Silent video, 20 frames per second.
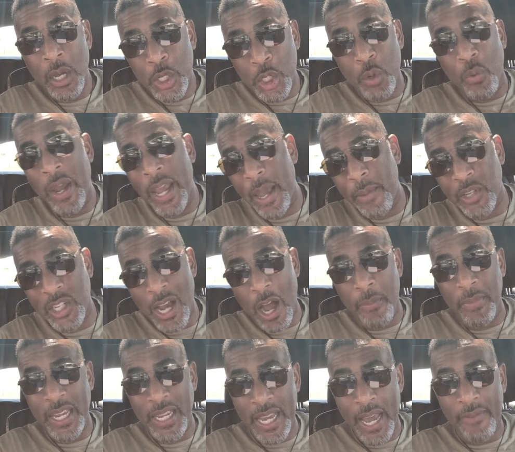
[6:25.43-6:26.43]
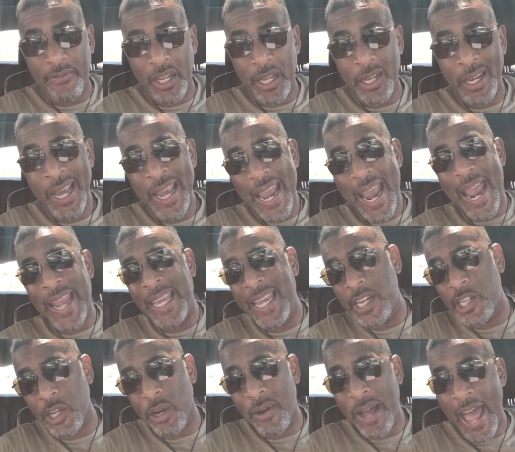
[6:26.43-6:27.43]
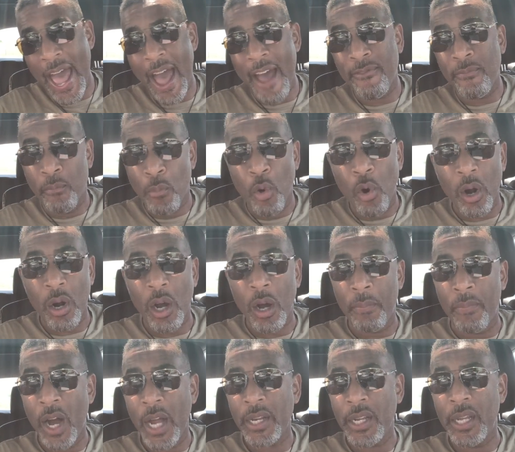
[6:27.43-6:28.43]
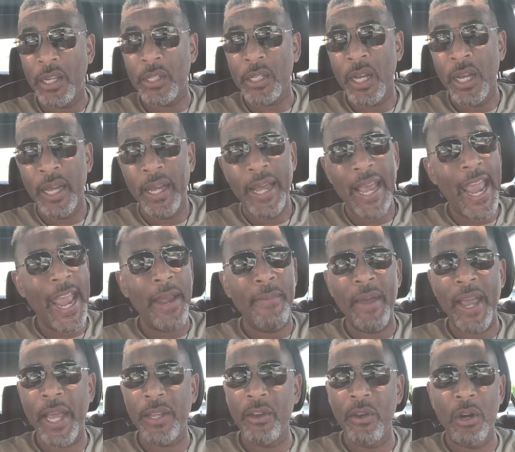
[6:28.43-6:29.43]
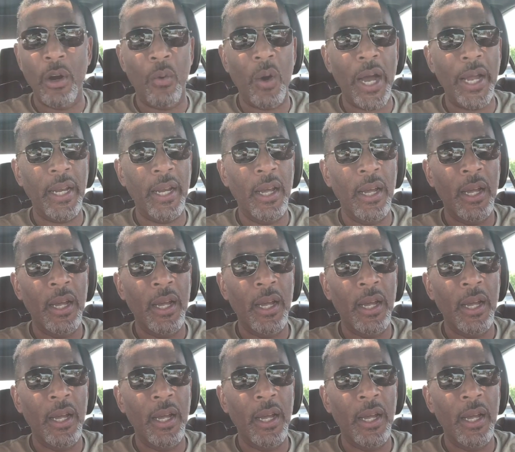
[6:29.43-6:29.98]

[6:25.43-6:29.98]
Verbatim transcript: to him shall be given, and he shall have more abundance. Amen. you know what?